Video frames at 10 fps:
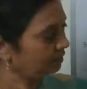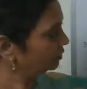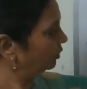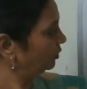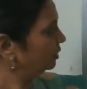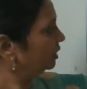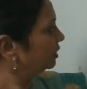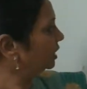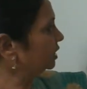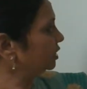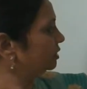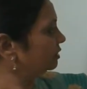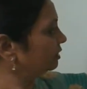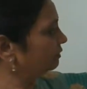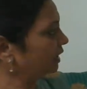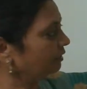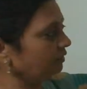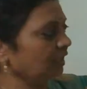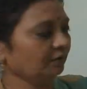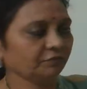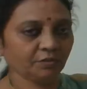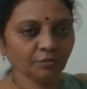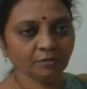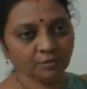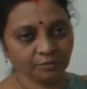So that is the way we have to